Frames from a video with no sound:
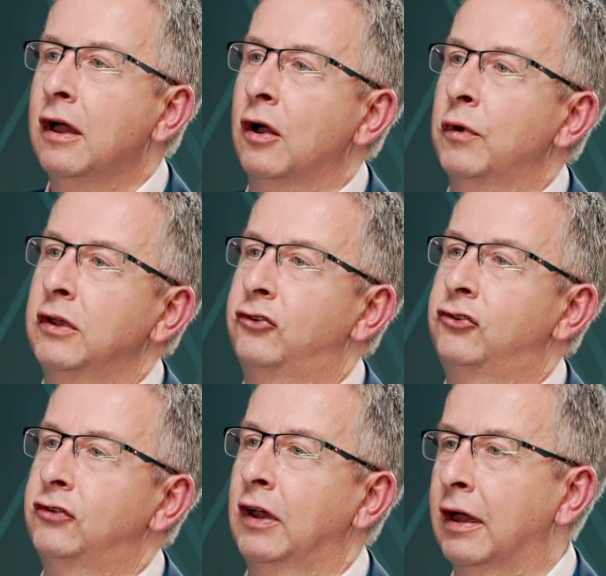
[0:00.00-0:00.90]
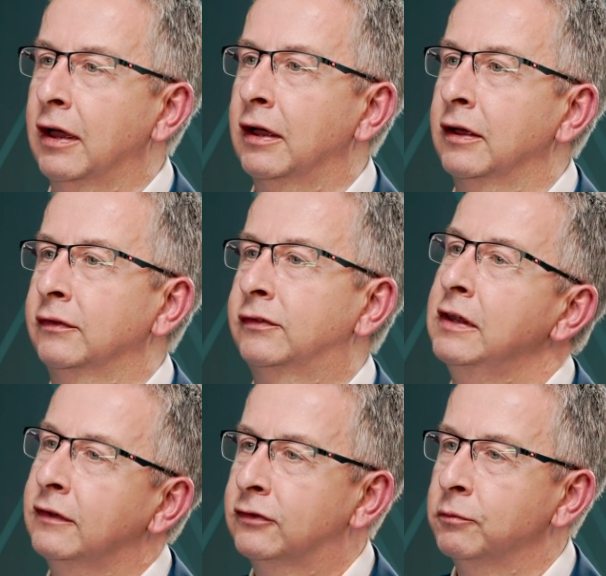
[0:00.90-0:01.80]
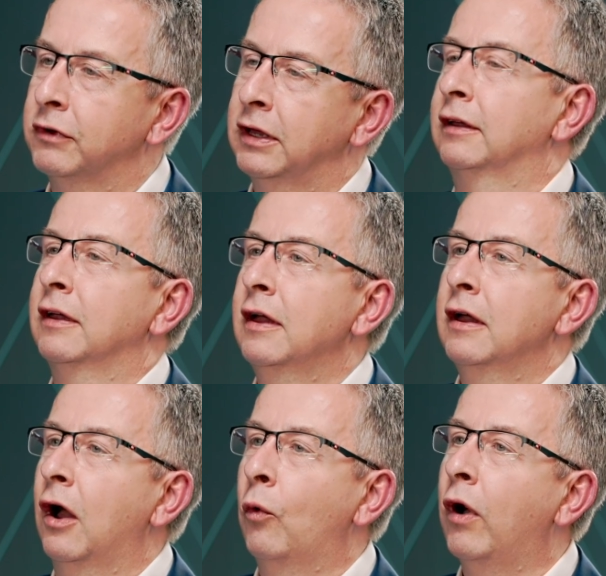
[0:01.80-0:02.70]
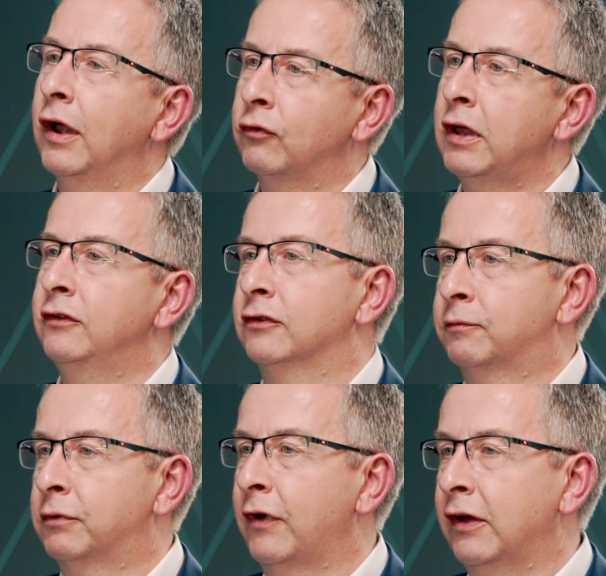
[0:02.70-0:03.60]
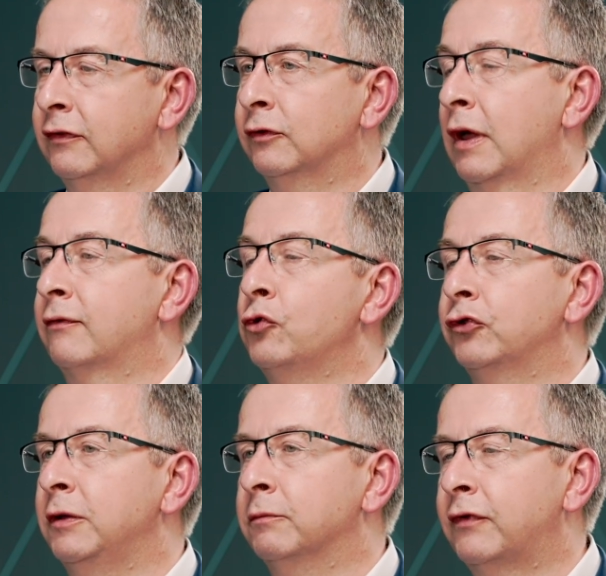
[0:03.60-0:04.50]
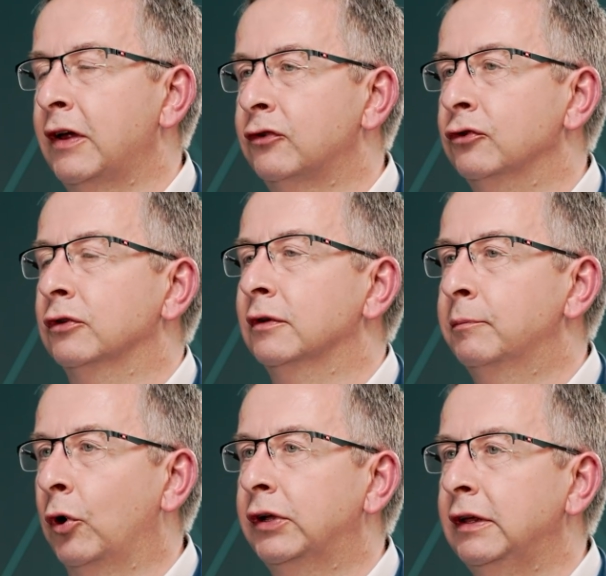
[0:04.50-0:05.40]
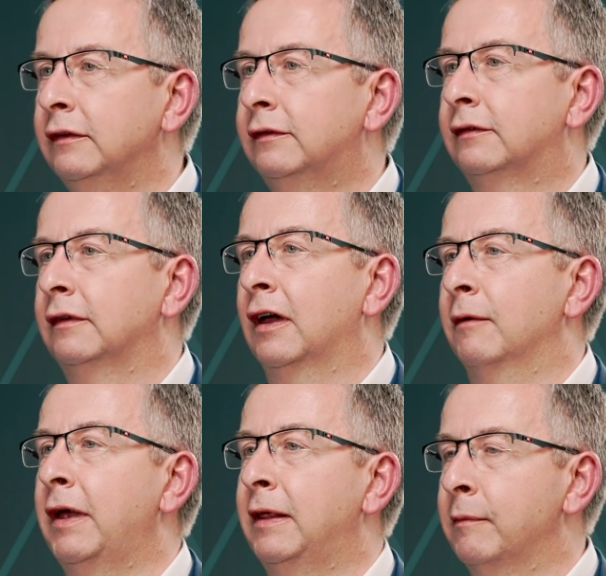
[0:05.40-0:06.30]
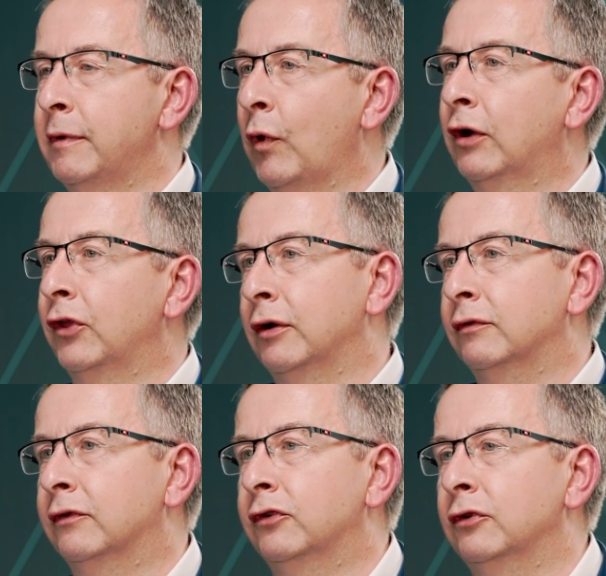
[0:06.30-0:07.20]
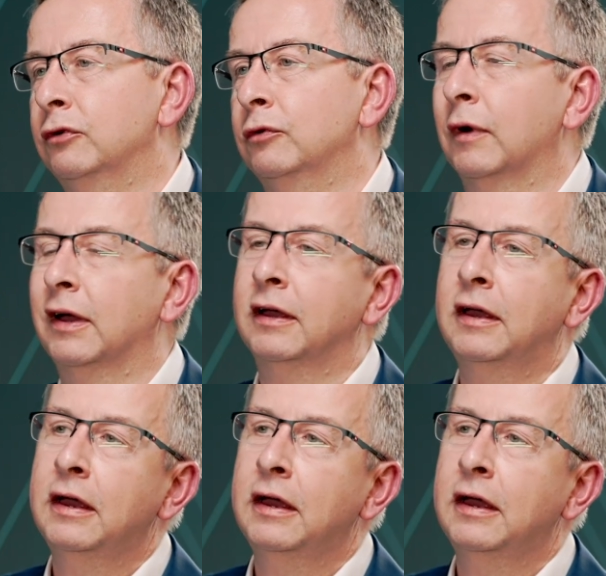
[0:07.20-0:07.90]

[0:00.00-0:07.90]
uh, which uh, seeks to bring a wide range of professions. We have 14 professional bodies. Uh, many will be well known to, uh,